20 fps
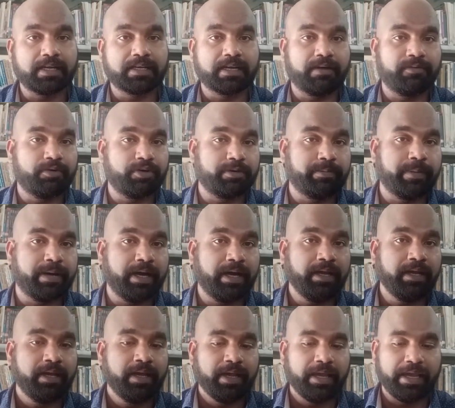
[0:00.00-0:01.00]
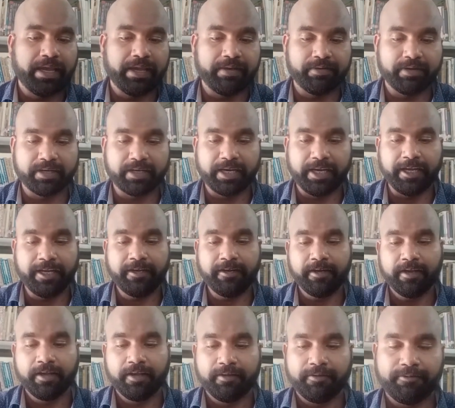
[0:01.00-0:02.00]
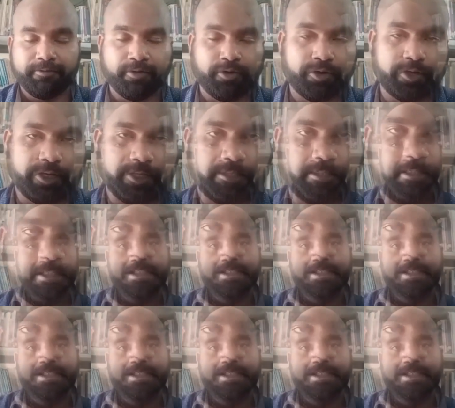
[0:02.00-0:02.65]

covered by evergreen forest.